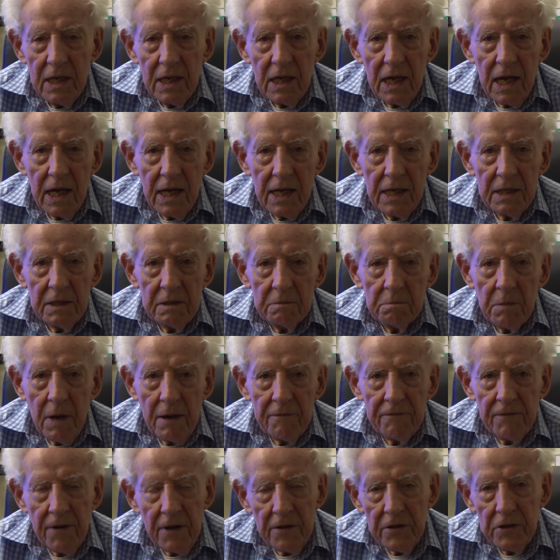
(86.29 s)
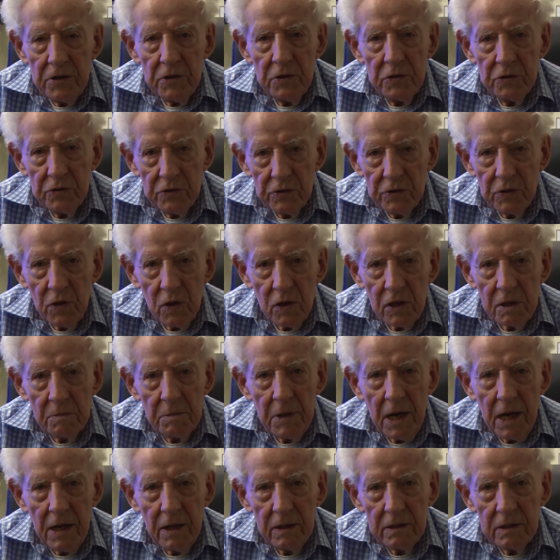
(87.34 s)
And my father used to talk
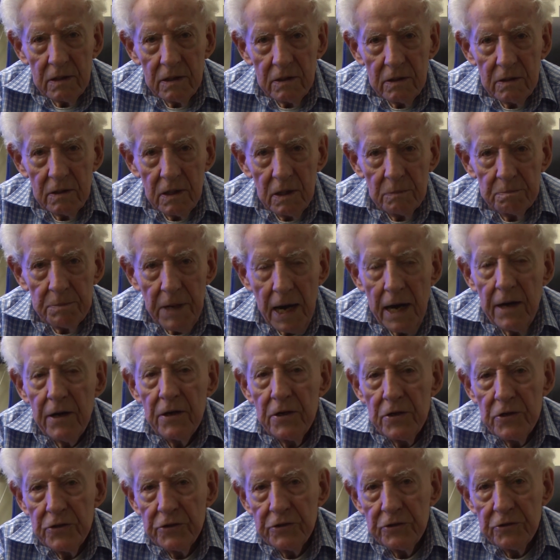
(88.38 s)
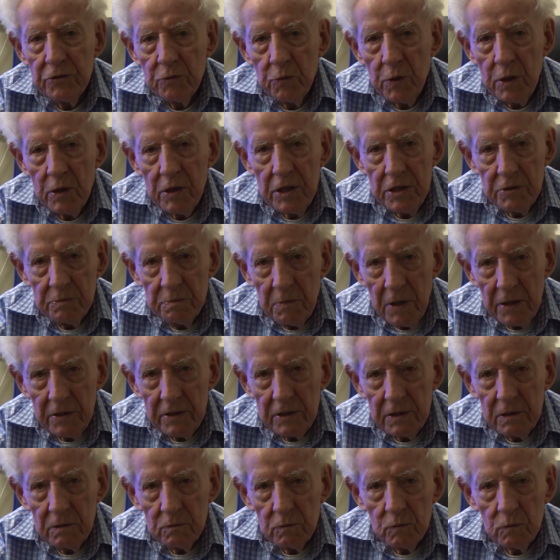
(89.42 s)
about Paris, where his
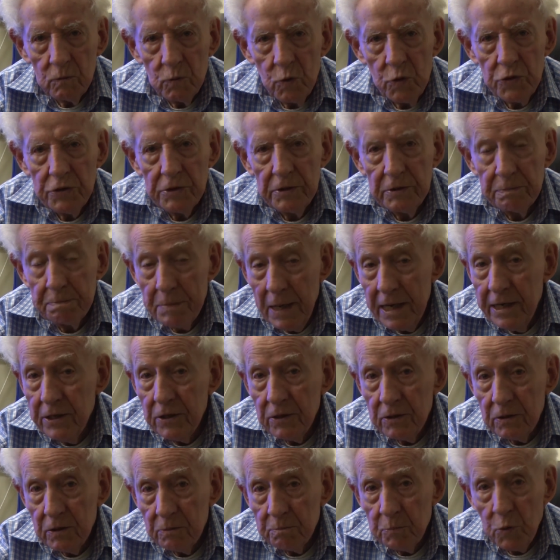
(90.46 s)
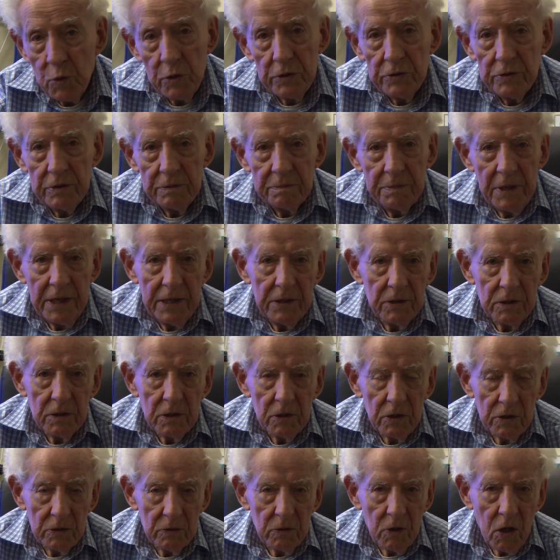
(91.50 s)
mother was a painter, a portrait painter,
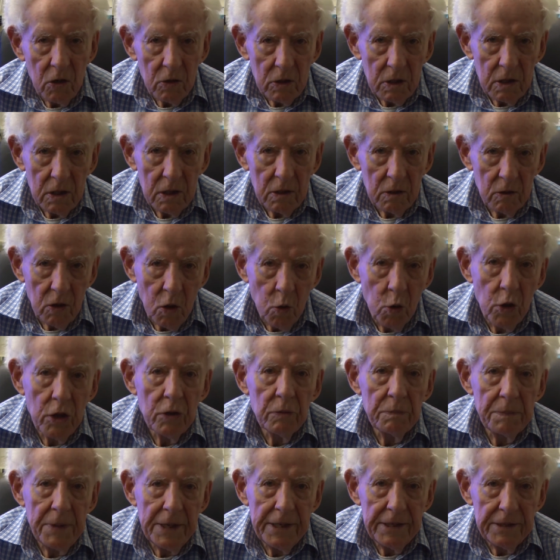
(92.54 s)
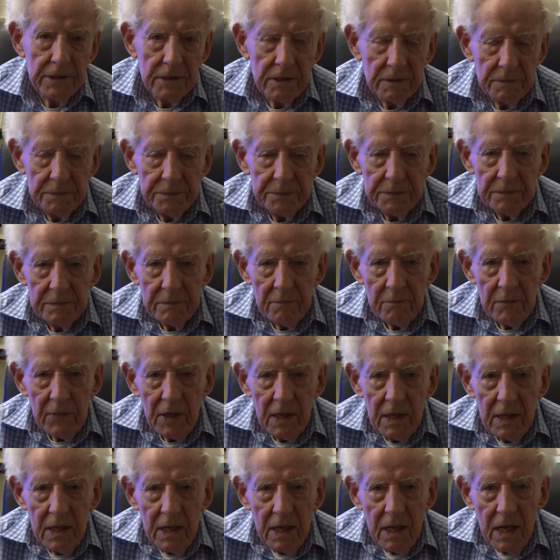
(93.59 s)
or oil painter.
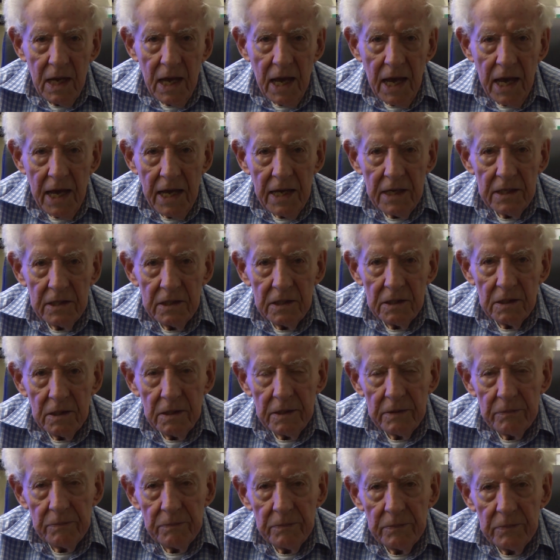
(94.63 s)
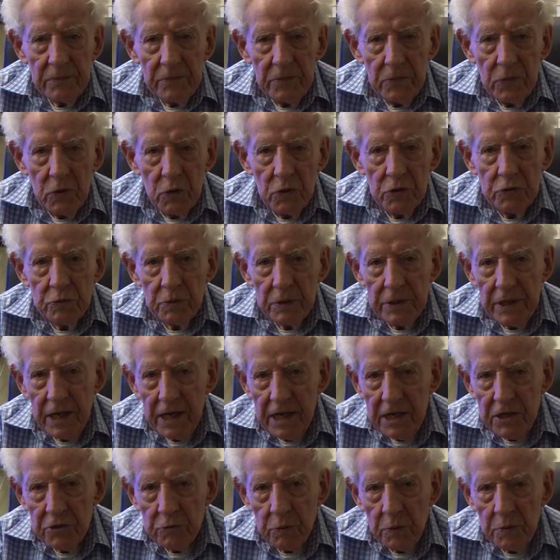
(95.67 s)
And those were
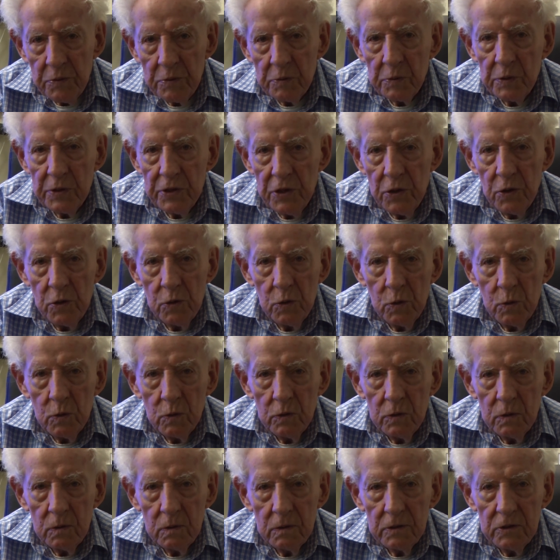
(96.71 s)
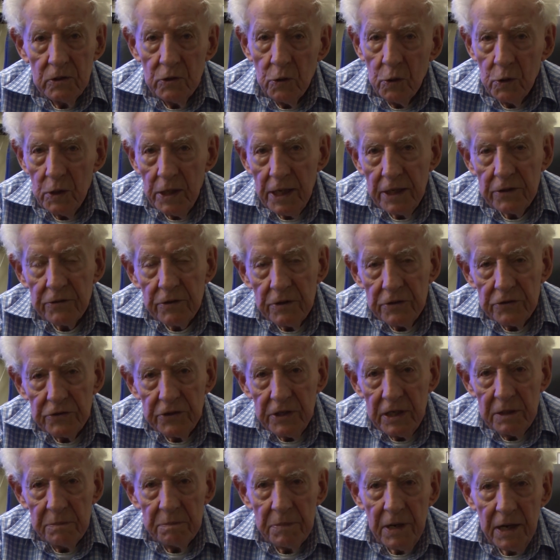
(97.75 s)
days when there were no
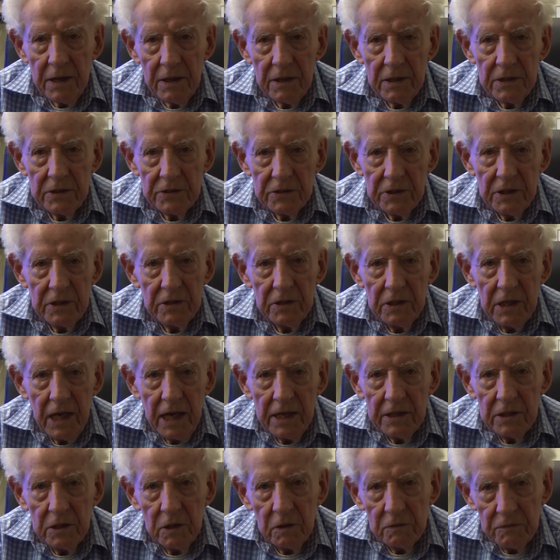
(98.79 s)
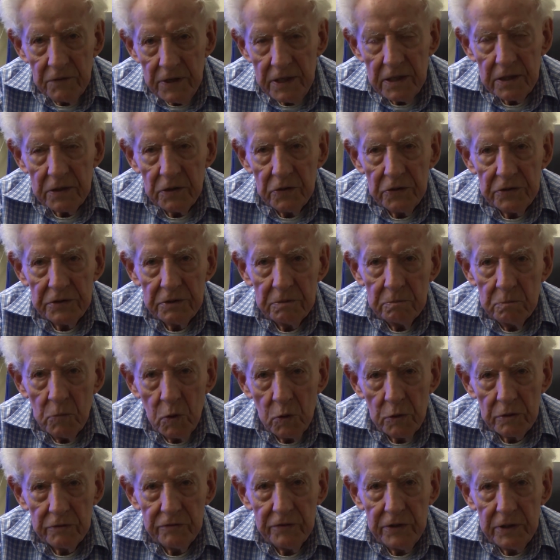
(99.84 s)
electricity in Paris and no vehicles,
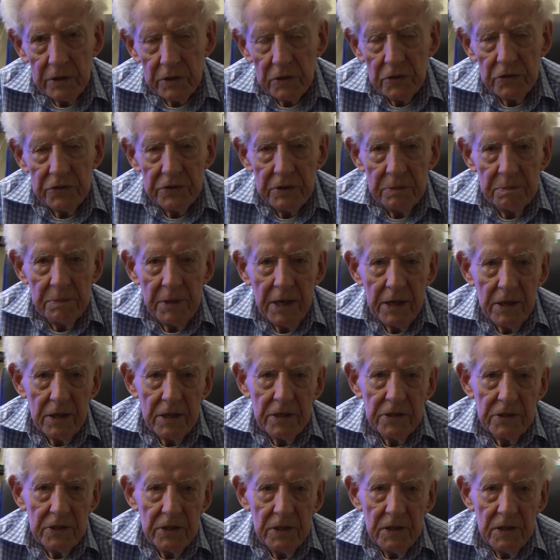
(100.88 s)
motor vehicles in Paris.